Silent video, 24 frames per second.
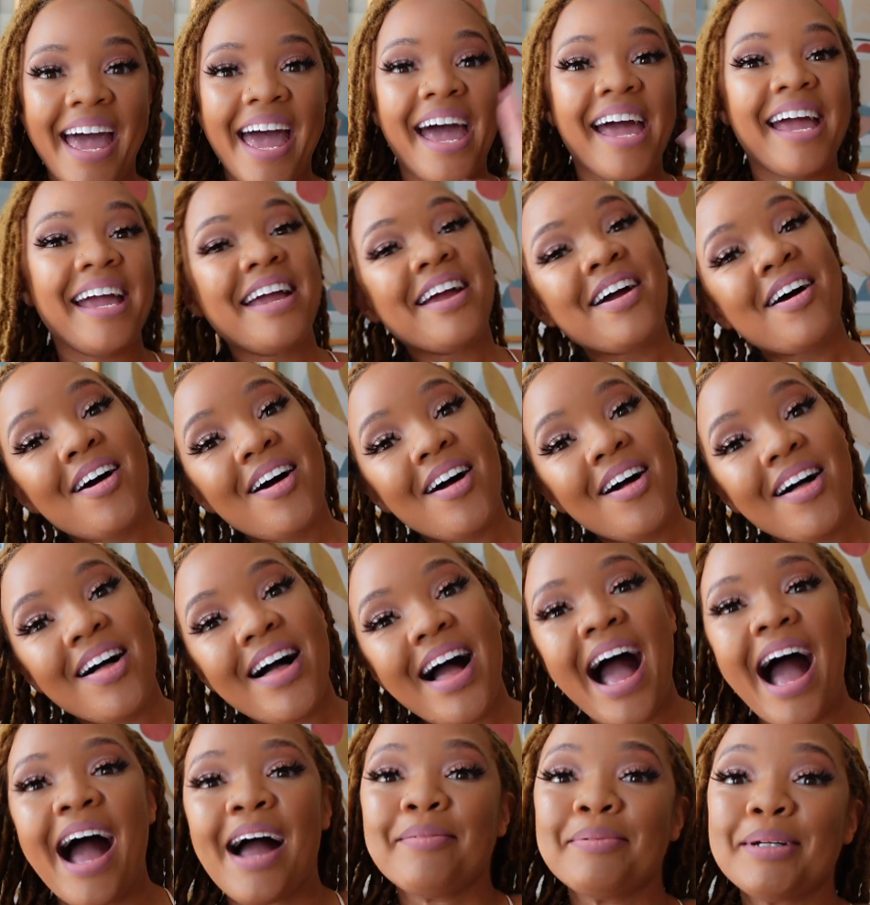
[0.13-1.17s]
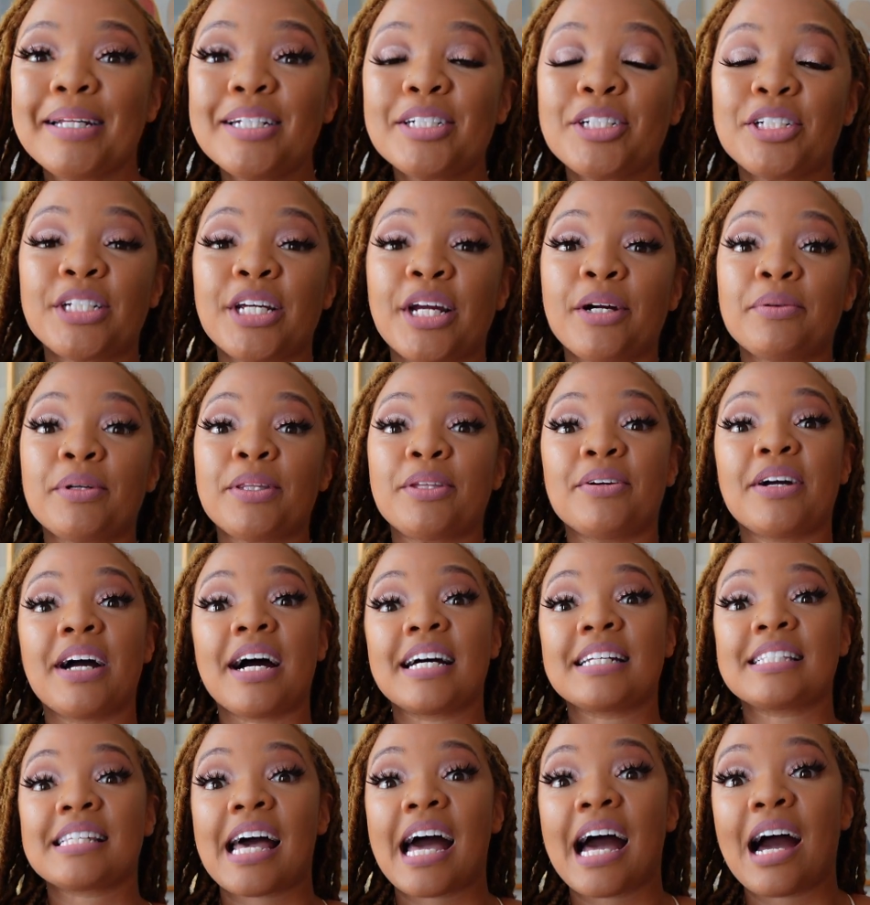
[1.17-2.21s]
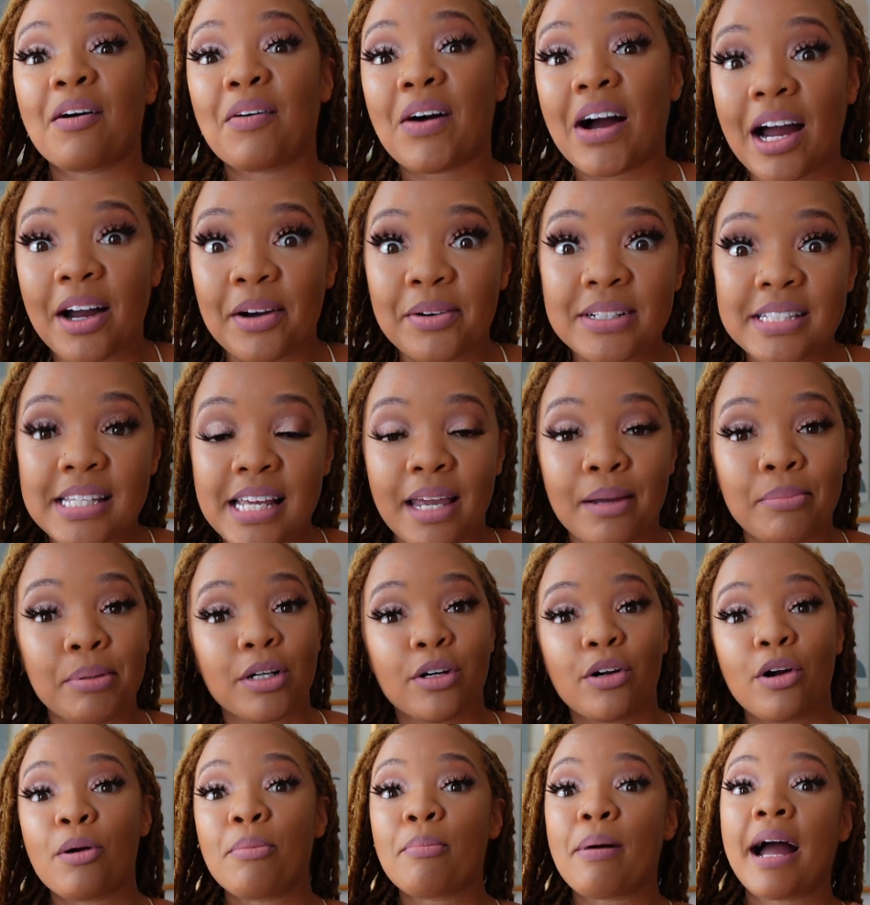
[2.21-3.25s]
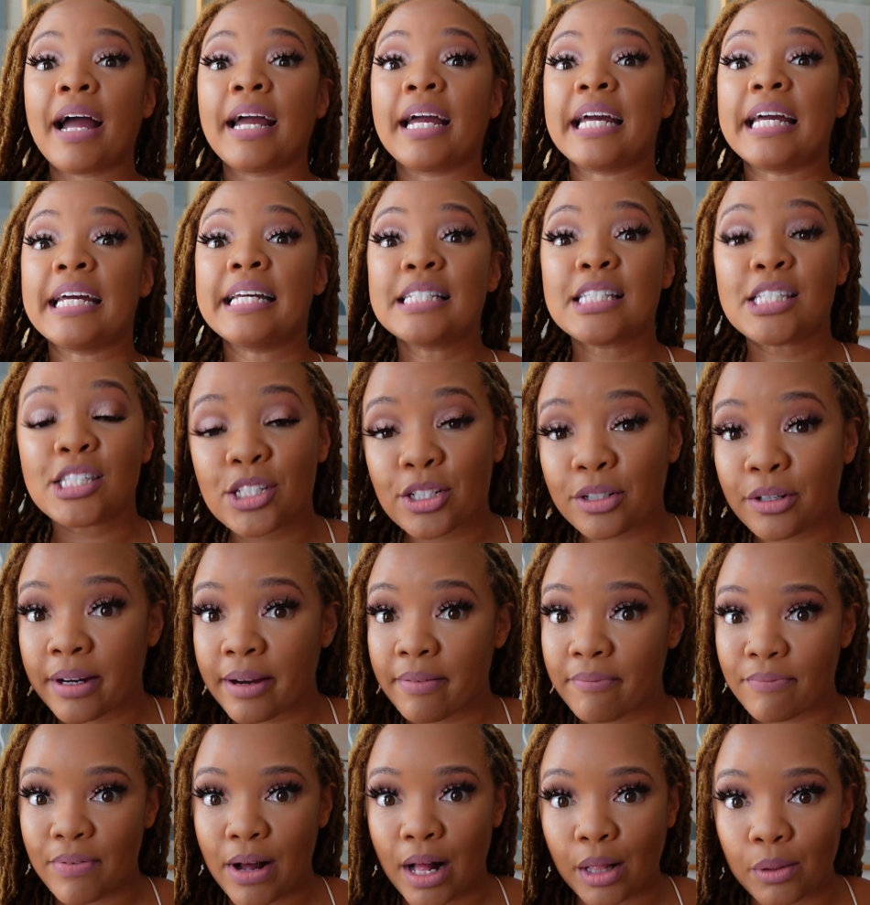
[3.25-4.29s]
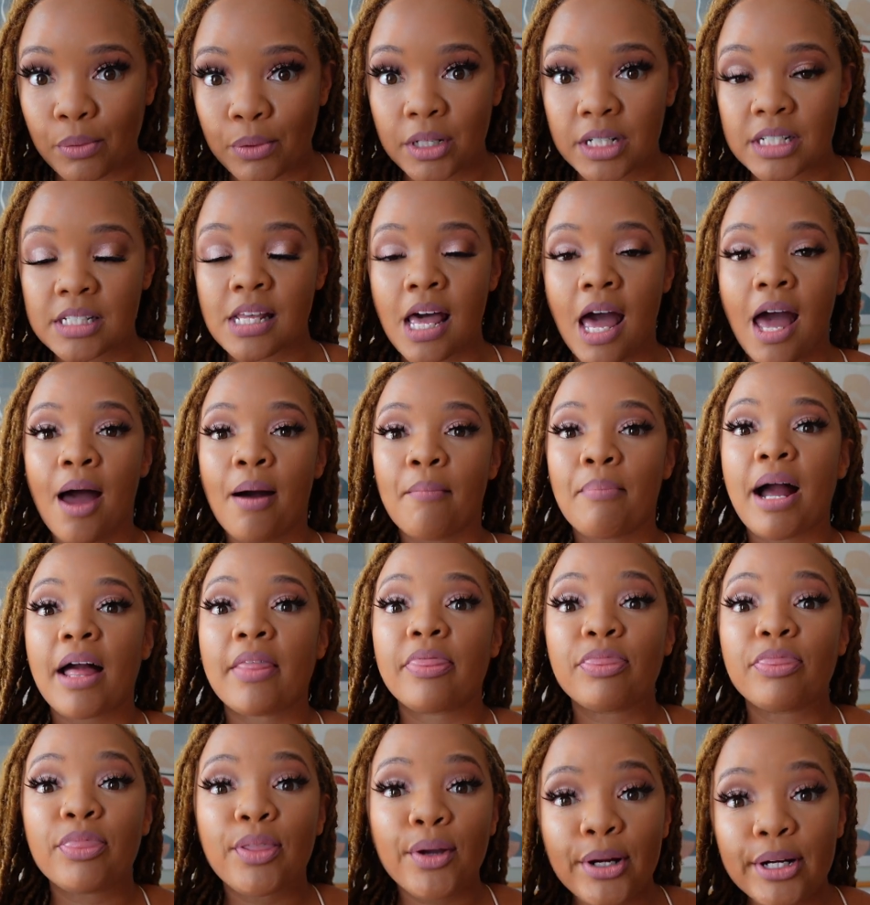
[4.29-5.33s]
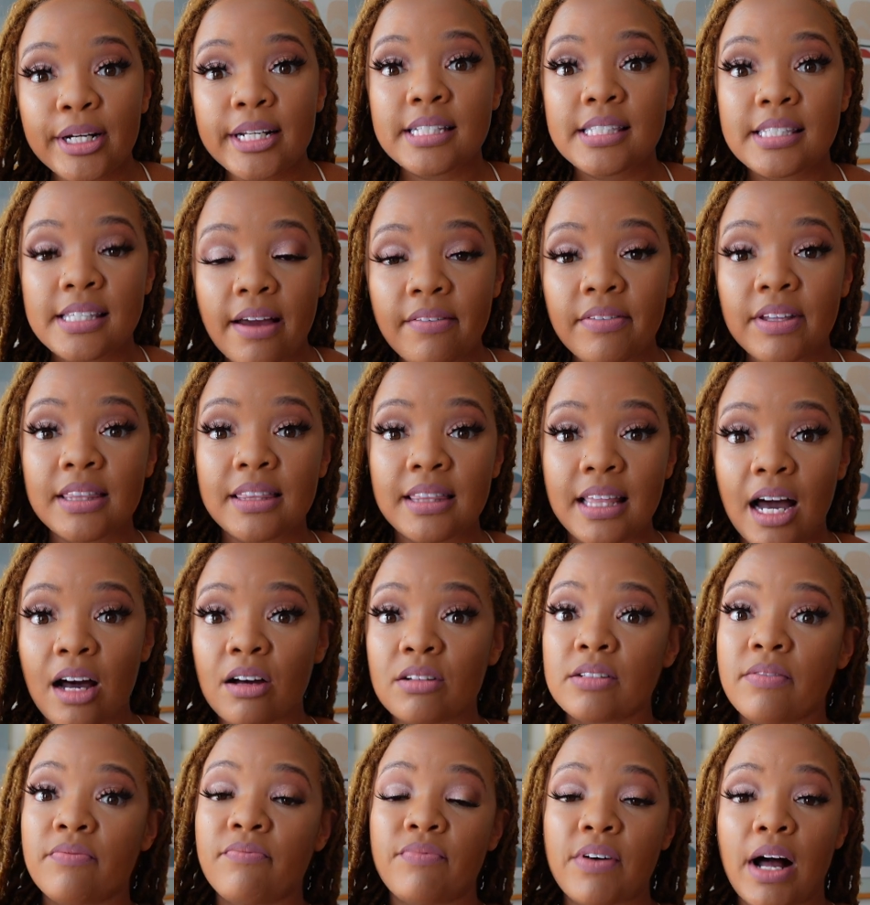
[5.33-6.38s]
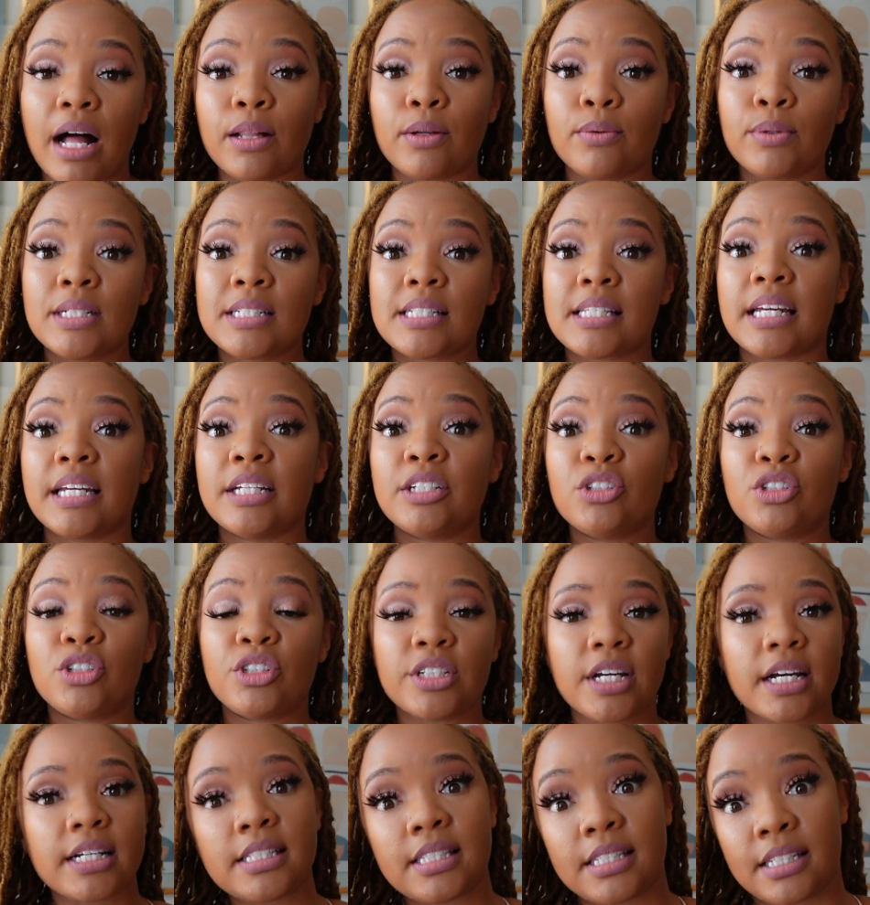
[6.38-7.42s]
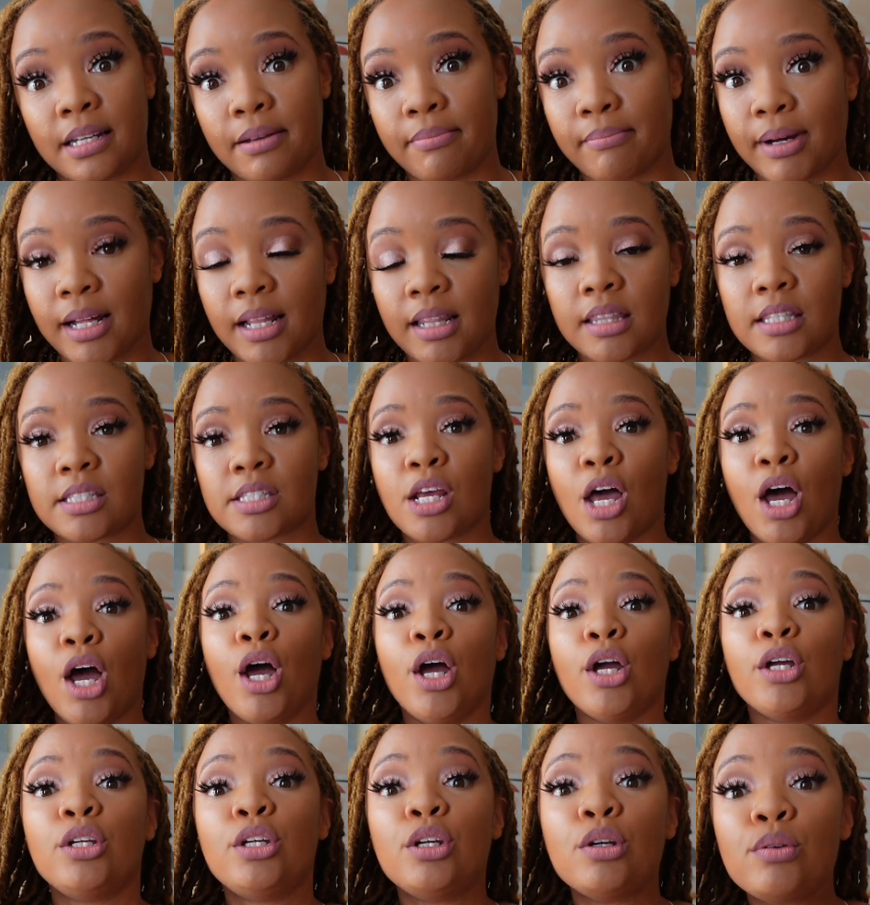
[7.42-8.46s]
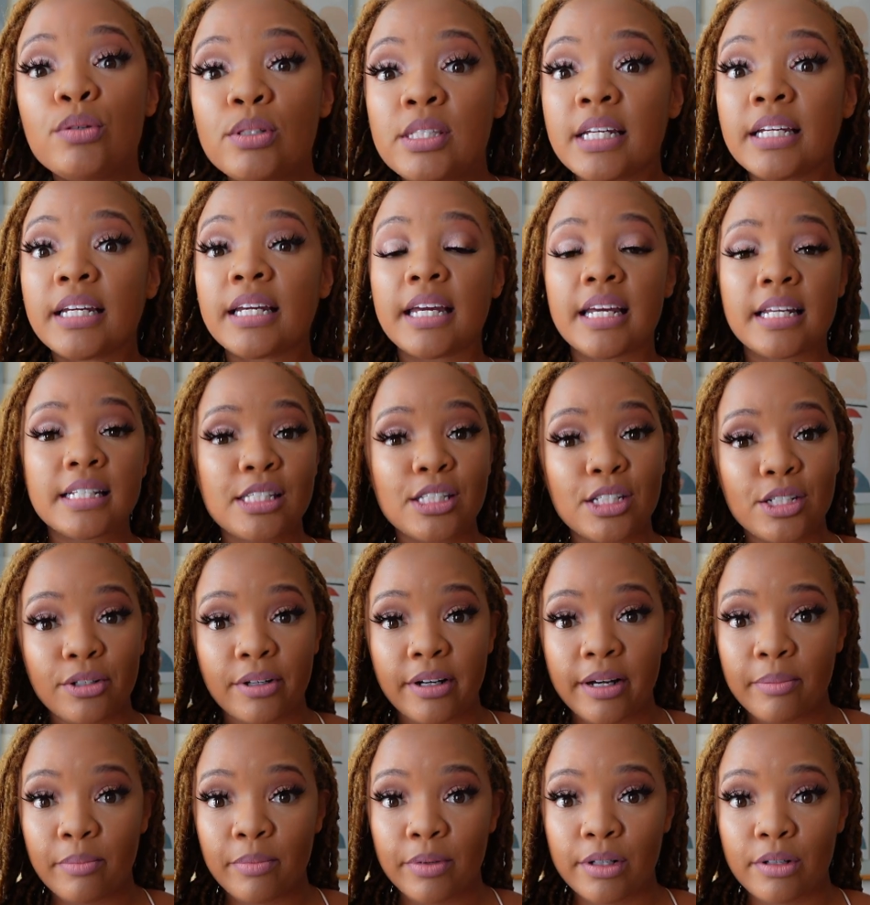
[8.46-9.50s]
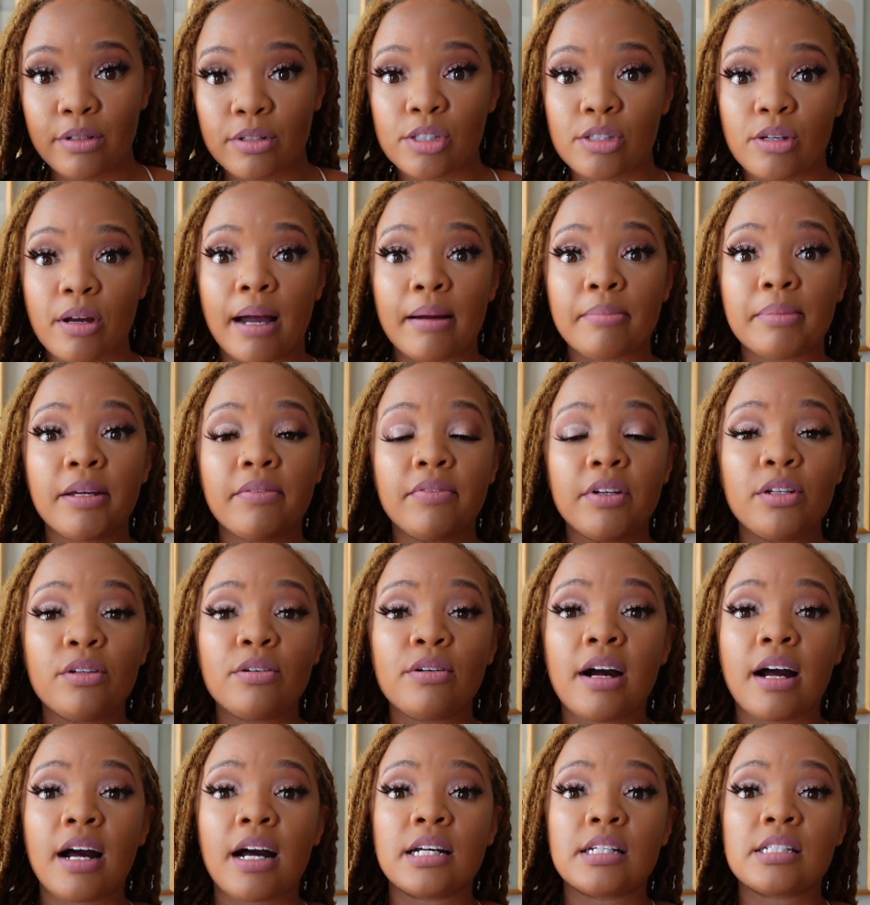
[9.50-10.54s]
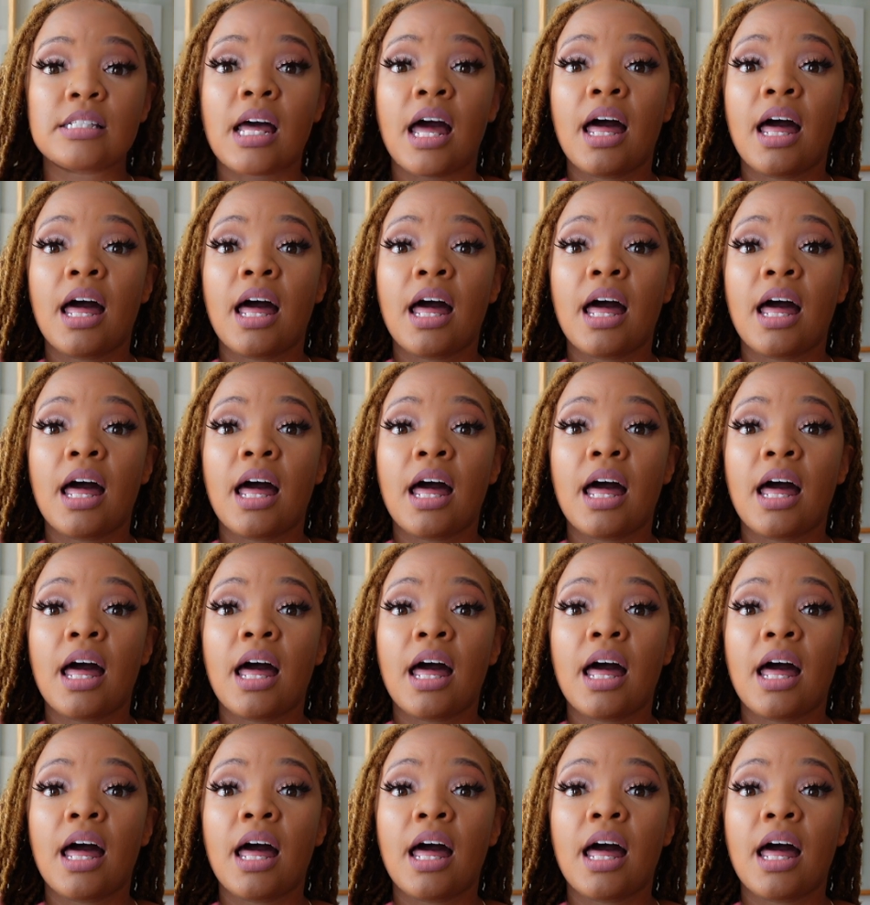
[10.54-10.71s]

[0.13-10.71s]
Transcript: Hey y'all, I'm gonna share with you guys how I was able to grow my Instagram followers by 37,000 followers in just 10 months using Instagram Reels. So I'm giving you guys